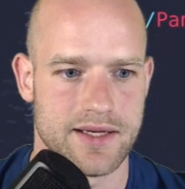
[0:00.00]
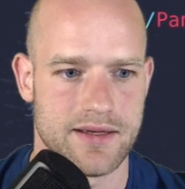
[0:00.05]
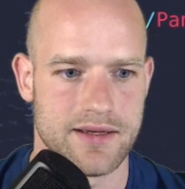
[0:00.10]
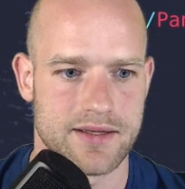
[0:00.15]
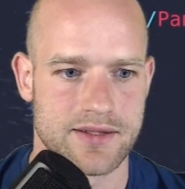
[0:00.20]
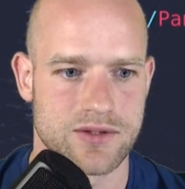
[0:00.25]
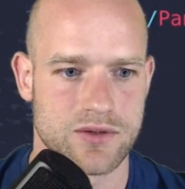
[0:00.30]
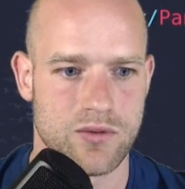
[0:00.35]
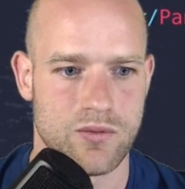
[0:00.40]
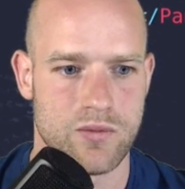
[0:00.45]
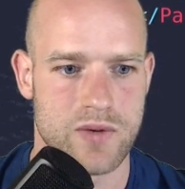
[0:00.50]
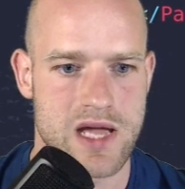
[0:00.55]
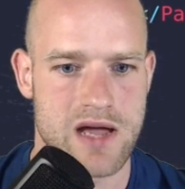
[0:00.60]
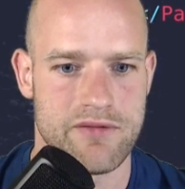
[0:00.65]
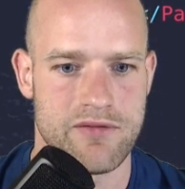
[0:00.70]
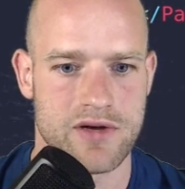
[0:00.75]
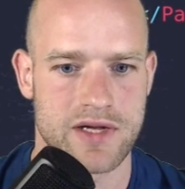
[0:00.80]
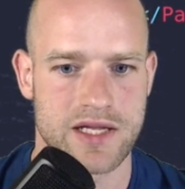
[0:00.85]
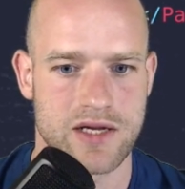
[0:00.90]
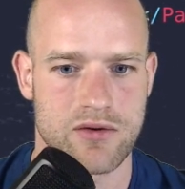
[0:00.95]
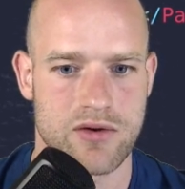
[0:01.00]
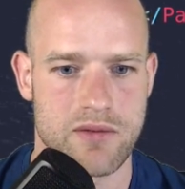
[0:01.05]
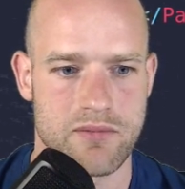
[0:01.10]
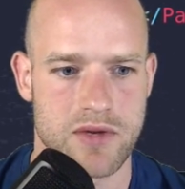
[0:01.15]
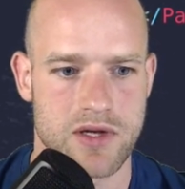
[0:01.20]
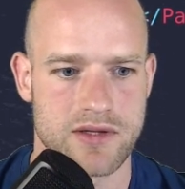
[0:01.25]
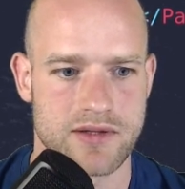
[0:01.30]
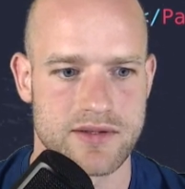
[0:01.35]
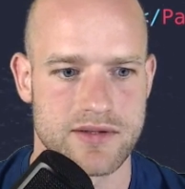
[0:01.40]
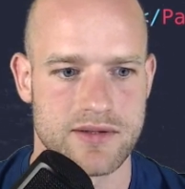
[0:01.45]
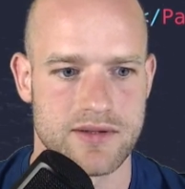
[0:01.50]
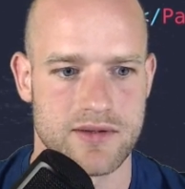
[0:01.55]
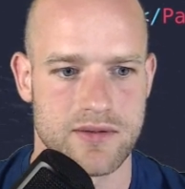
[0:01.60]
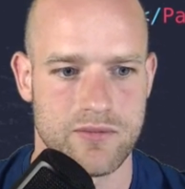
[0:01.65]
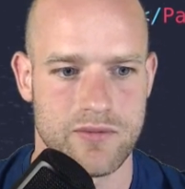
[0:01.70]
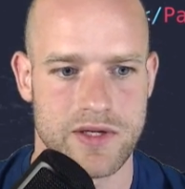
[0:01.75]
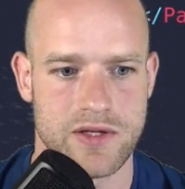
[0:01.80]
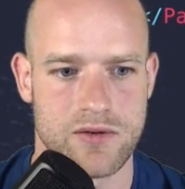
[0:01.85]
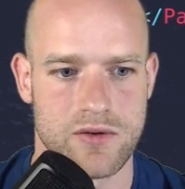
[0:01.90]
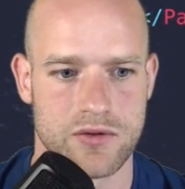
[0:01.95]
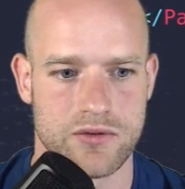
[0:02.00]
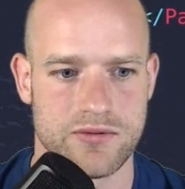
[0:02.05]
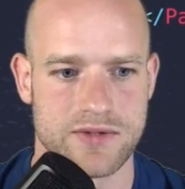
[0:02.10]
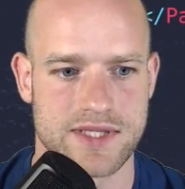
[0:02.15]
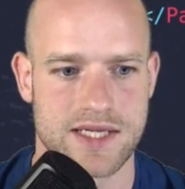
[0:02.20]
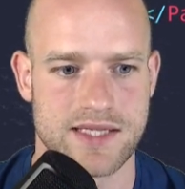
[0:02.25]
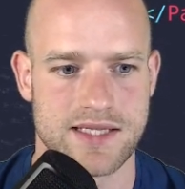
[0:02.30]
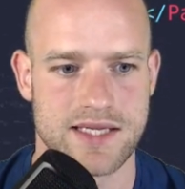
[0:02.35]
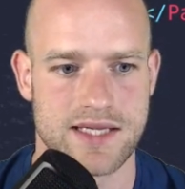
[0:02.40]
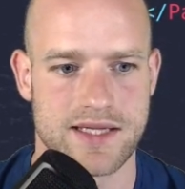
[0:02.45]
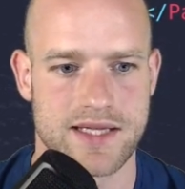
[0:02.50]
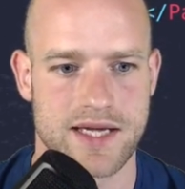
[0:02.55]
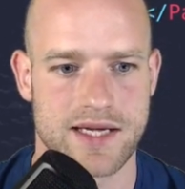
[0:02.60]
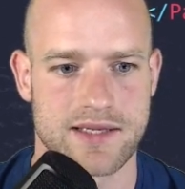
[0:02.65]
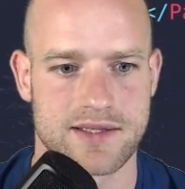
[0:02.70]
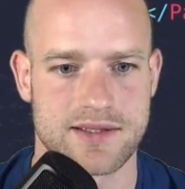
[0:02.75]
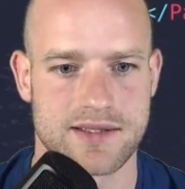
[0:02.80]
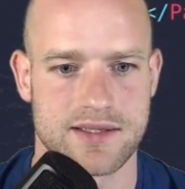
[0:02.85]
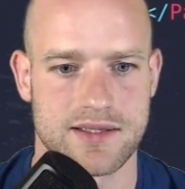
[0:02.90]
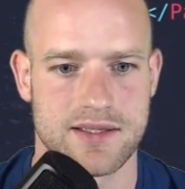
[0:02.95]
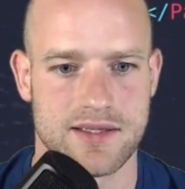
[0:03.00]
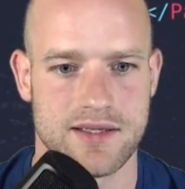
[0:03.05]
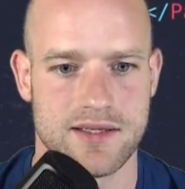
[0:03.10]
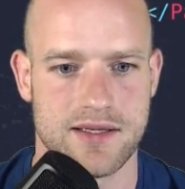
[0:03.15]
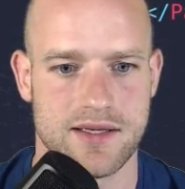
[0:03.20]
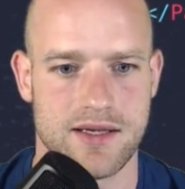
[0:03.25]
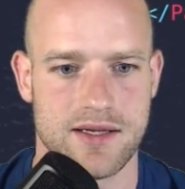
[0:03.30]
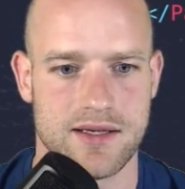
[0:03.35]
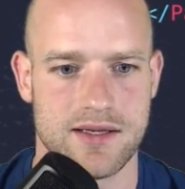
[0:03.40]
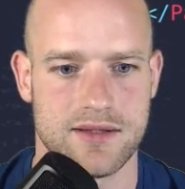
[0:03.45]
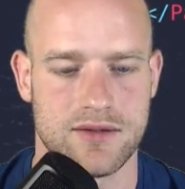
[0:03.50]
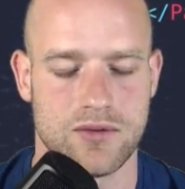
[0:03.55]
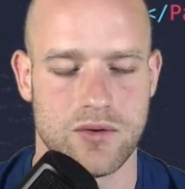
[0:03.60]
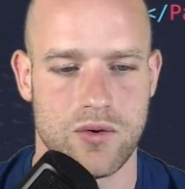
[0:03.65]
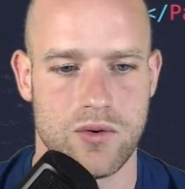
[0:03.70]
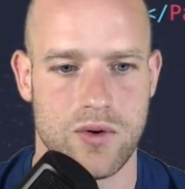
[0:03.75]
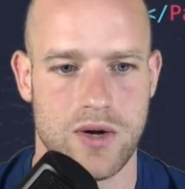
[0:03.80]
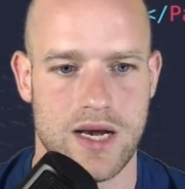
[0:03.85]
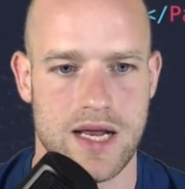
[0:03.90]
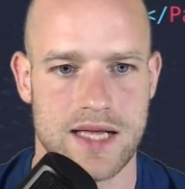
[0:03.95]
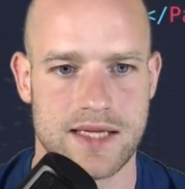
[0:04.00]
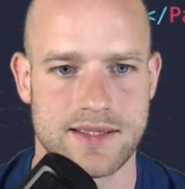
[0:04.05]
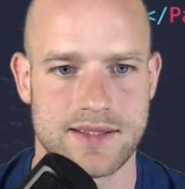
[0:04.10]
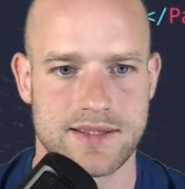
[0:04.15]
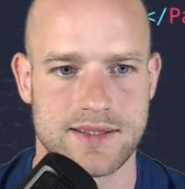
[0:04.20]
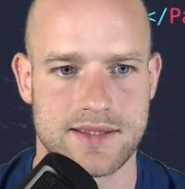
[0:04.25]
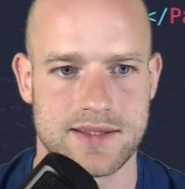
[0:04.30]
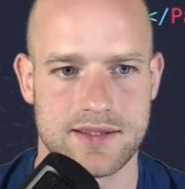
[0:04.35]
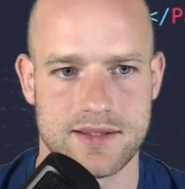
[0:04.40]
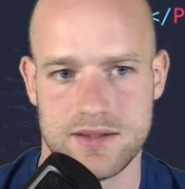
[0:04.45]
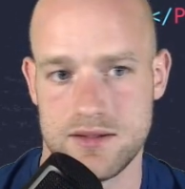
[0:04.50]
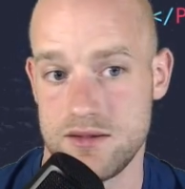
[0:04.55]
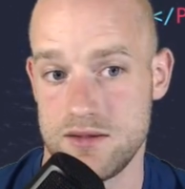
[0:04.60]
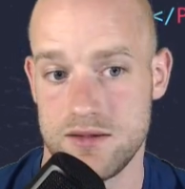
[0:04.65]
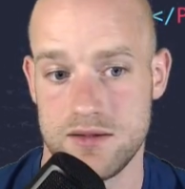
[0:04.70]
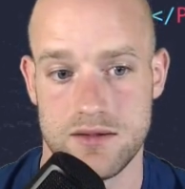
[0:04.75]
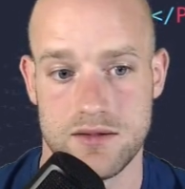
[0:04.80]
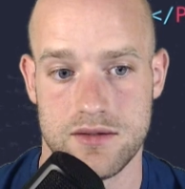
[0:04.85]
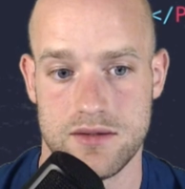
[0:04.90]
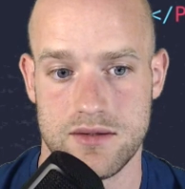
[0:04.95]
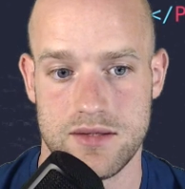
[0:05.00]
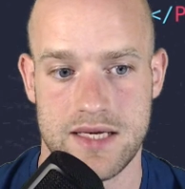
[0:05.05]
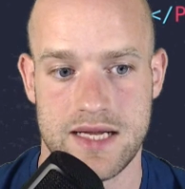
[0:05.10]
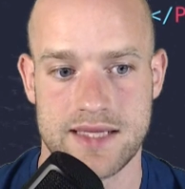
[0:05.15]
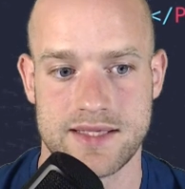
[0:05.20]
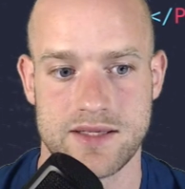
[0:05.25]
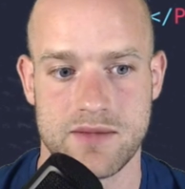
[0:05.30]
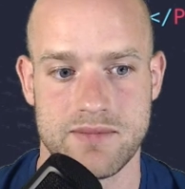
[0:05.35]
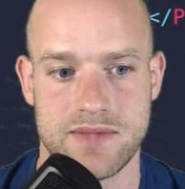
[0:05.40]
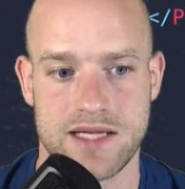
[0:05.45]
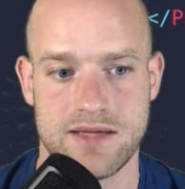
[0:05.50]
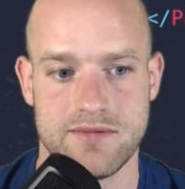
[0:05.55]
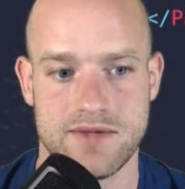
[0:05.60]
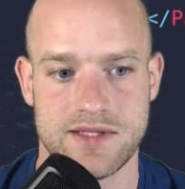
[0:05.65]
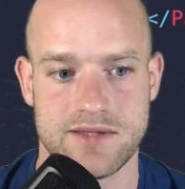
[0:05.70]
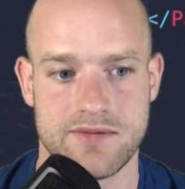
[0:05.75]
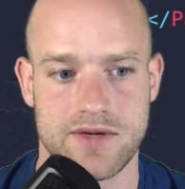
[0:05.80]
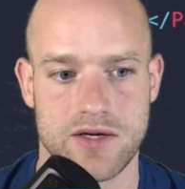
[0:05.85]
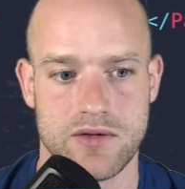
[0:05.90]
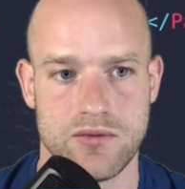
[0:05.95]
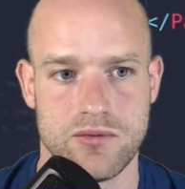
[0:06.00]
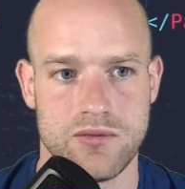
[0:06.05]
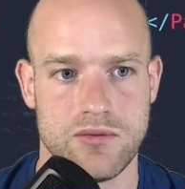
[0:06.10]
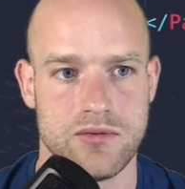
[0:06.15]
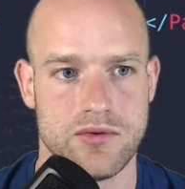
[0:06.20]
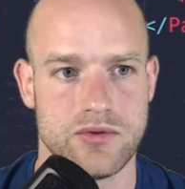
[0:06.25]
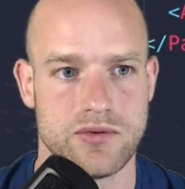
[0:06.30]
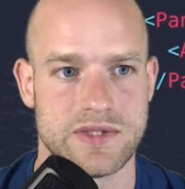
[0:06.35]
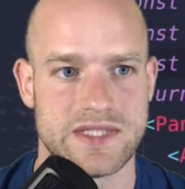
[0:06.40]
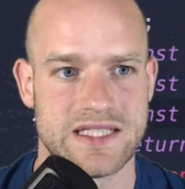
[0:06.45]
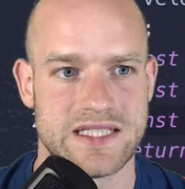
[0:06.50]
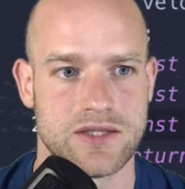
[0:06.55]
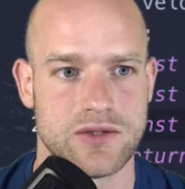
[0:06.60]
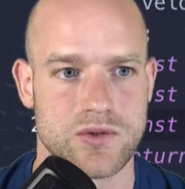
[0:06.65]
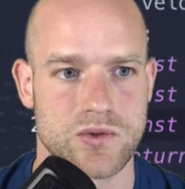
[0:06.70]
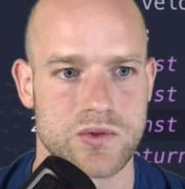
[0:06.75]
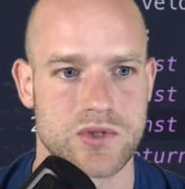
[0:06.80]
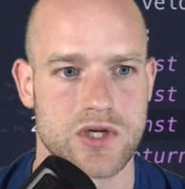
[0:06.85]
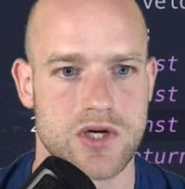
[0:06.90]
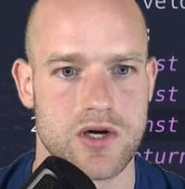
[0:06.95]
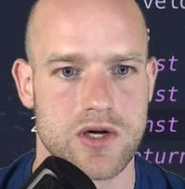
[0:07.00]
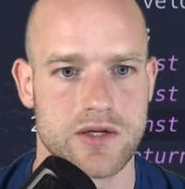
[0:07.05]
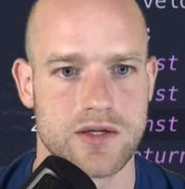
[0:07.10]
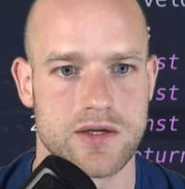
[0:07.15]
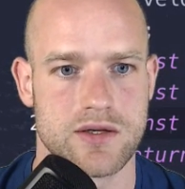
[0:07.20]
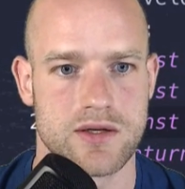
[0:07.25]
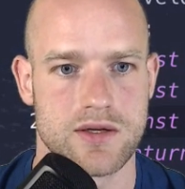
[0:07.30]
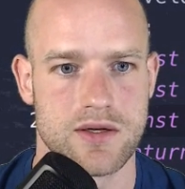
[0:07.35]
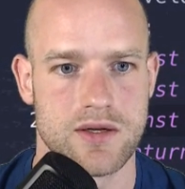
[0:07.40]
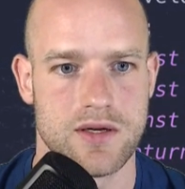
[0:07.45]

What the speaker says: so we have our increment, we know how to set the index. So let's update this value using use code.